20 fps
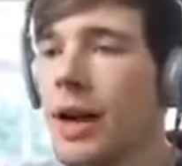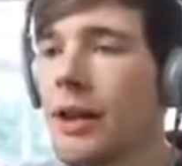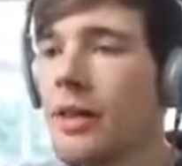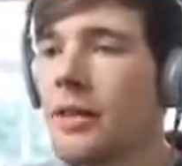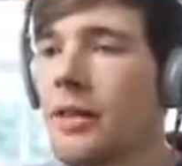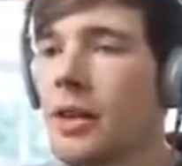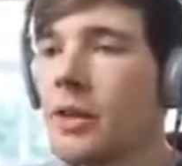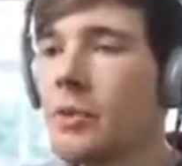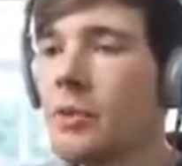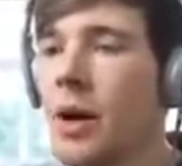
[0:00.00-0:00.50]

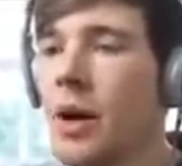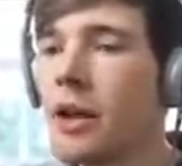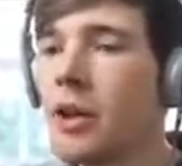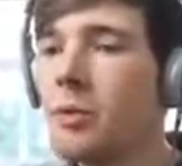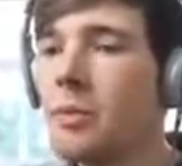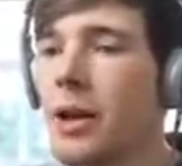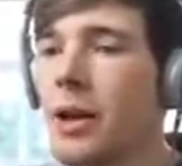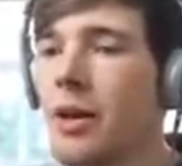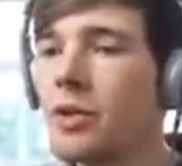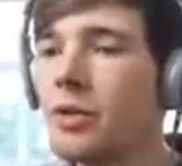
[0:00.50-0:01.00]
And this is where
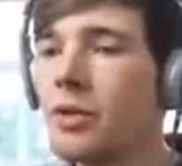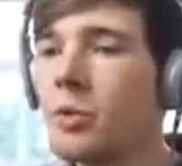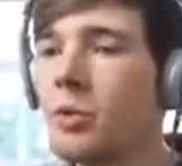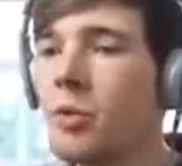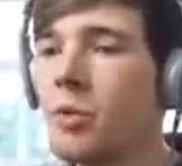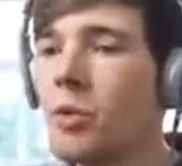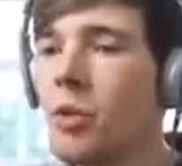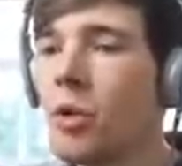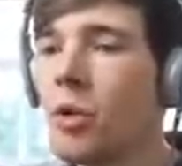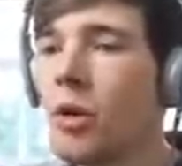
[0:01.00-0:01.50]
you'll be able to
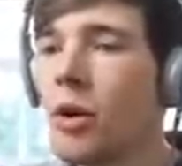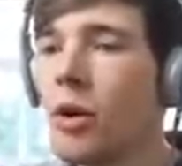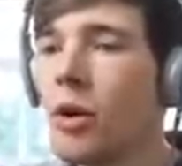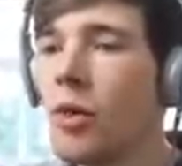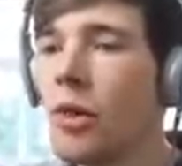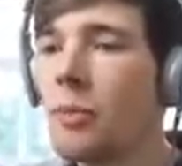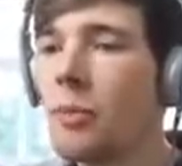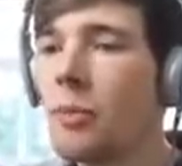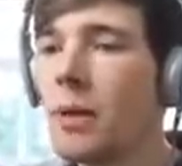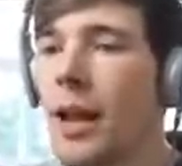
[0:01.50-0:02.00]
walk
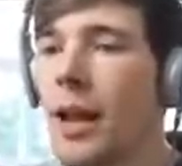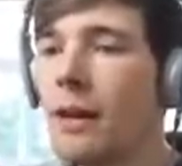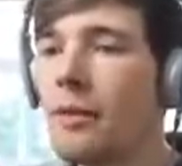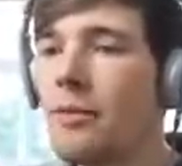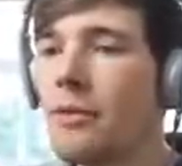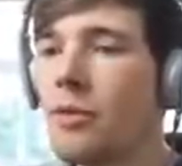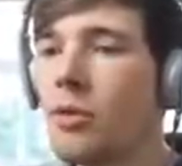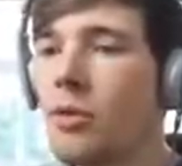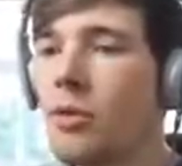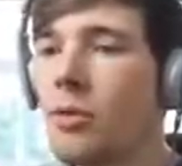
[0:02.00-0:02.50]
on the
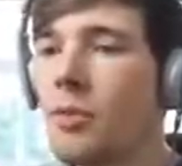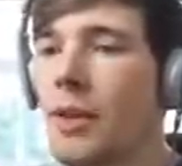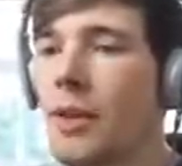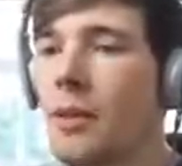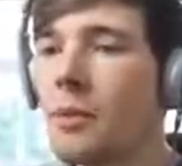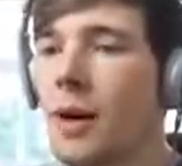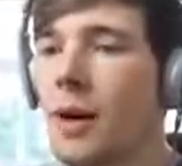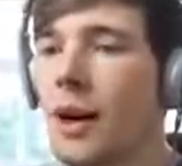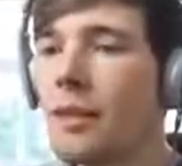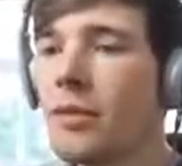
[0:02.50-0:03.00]
platform,
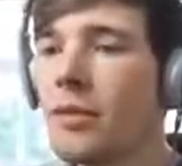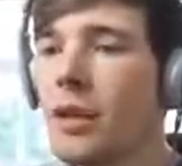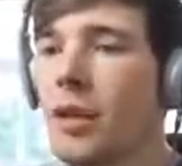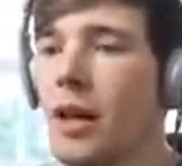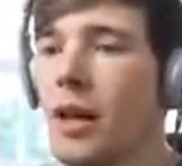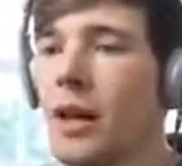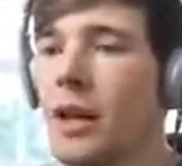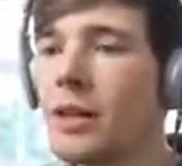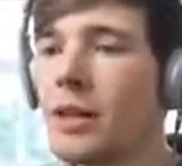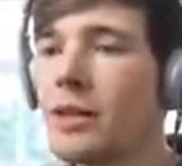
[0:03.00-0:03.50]
and then we'll have
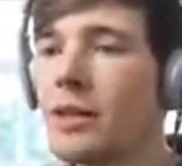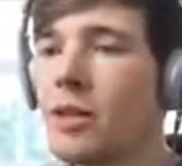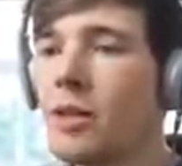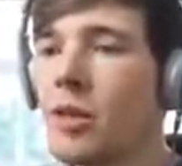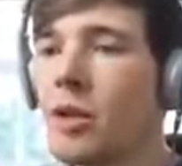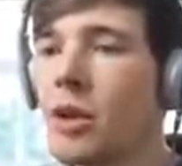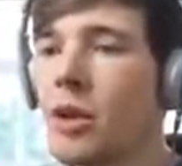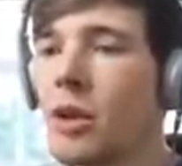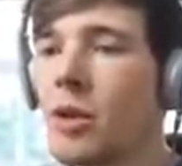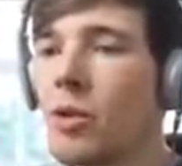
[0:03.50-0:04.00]
lights,
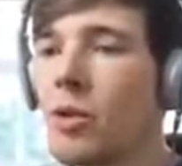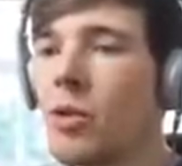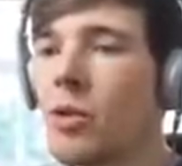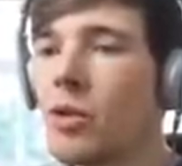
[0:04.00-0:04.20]
it'll look